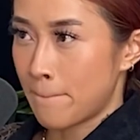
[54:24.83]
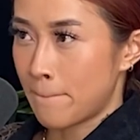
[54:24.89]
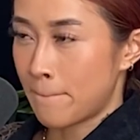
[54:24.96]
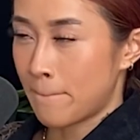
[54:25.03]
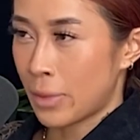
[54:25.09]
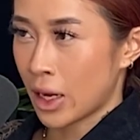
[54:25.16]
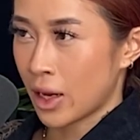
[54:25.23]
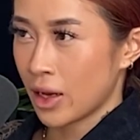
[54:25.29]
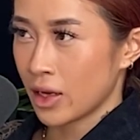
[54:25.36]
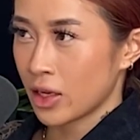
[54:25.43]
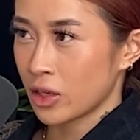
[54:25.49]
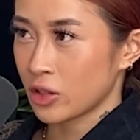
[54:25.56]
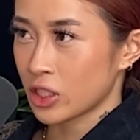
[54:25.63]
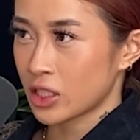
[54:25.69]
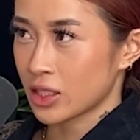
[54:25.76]
but it
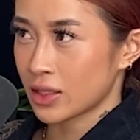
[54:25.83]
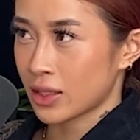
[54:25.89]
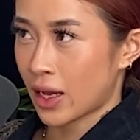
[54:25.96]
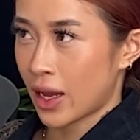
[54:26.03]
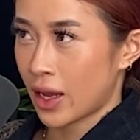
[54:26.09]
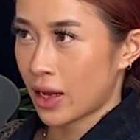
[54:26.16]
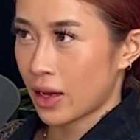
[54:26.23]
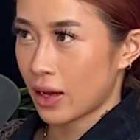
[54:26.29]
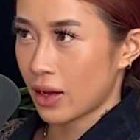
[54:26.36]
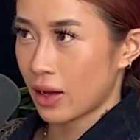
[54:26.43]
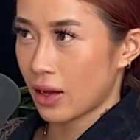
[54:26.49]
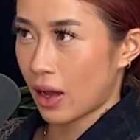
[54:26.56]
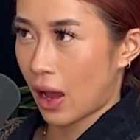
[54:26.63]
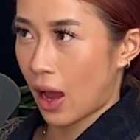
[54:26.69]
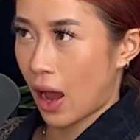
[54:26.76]
was just like
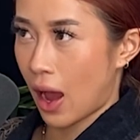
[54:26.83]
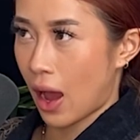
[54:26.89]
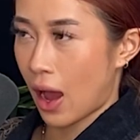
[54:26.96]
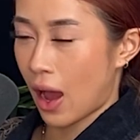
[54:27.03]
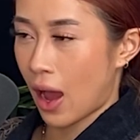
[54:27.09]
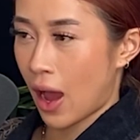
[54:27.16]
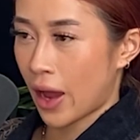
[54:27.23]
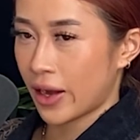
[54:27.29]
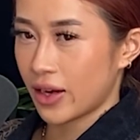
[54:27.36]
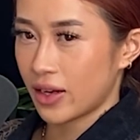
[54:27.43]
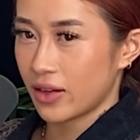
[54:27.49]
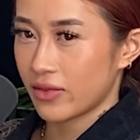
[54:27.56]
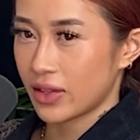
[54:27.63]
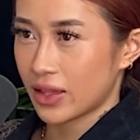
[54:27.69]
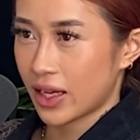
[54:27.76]
I didn't
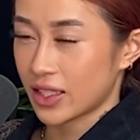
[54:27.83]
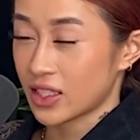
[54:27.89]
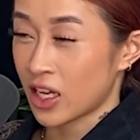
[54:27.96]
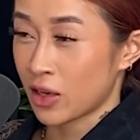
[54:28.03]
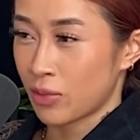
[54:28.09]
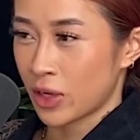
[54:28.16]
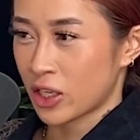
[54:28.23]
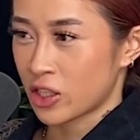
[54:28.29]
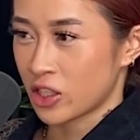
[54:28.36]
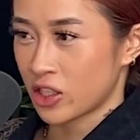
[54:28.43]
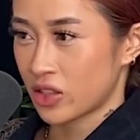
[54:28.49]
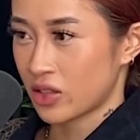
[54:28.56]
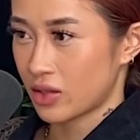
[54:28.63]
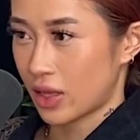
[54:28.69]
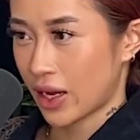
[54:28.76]
even like take
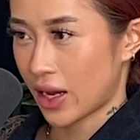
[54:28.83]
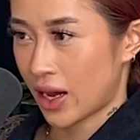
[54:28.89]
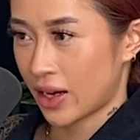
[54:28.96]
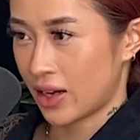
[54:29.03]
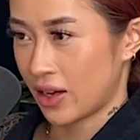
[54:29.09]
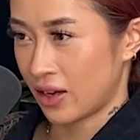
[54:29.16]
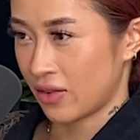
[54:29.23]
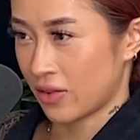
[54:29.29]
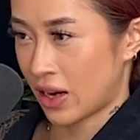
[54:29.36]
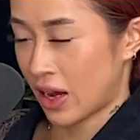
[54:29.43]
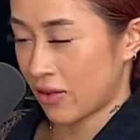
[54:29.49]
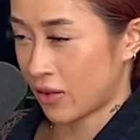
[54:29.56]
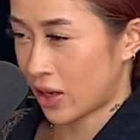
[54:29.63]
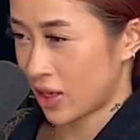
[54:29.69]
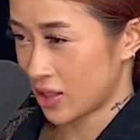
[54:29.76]
pictures. Like I didn't even
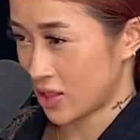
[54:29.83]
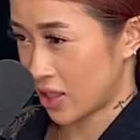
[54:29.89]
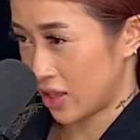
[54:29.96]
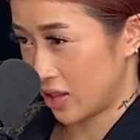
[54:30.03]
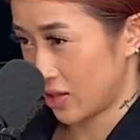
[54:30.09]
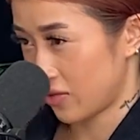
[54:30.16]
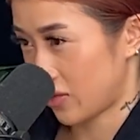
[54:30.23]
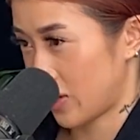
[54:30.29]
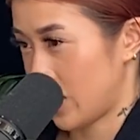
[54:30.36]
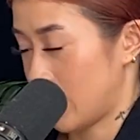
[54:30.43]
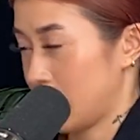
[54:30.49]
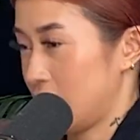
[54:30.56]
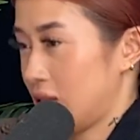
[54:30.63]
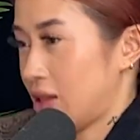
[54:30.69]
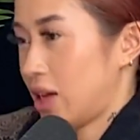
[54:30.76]
have content for them
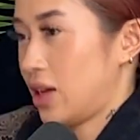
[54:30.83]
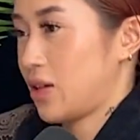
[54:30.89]
to like